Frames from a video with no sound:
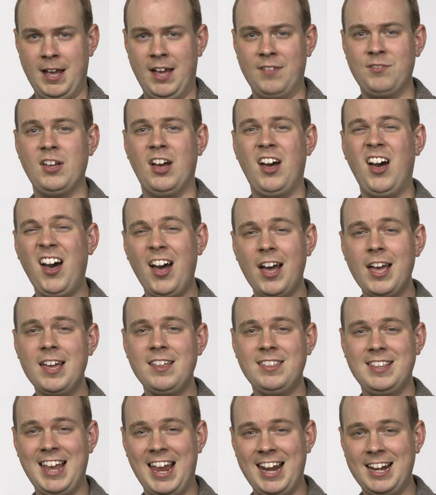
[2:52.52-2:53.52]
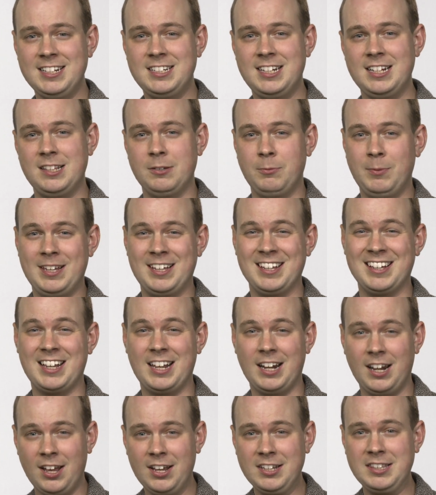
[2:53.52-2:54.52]
And the higher the energy that we can
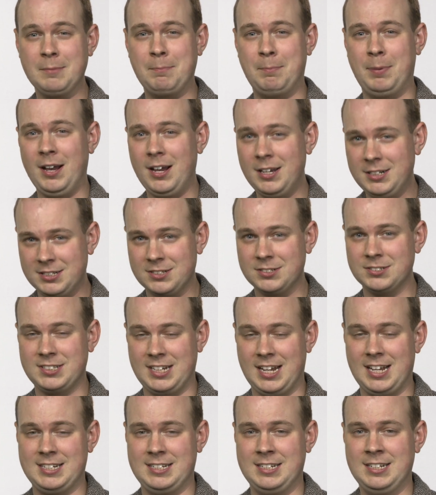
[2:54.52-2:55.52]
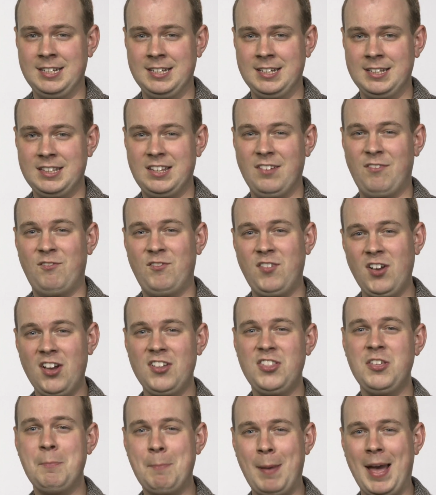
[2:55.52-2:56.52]
collide the particles at, the
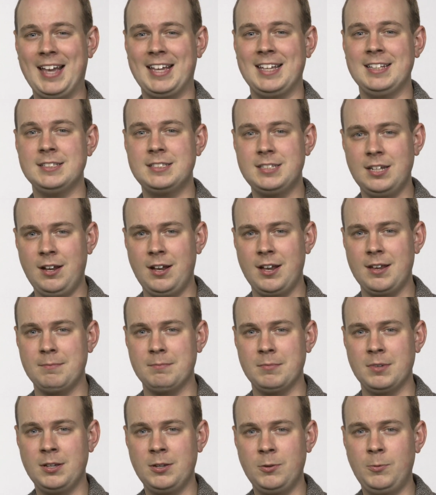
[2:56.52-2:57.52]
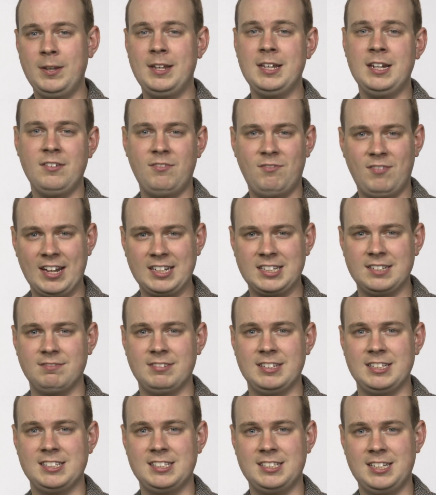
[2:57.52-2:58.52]
further back in time we can
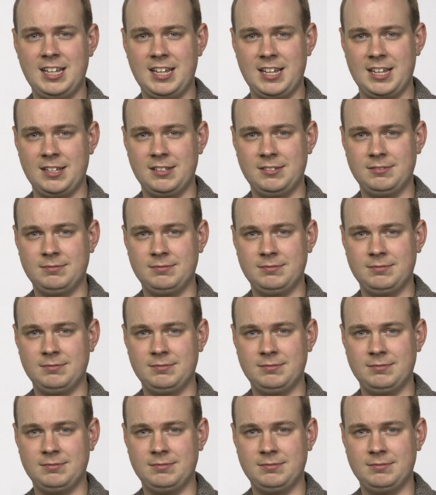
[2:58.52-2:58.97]
effectively see.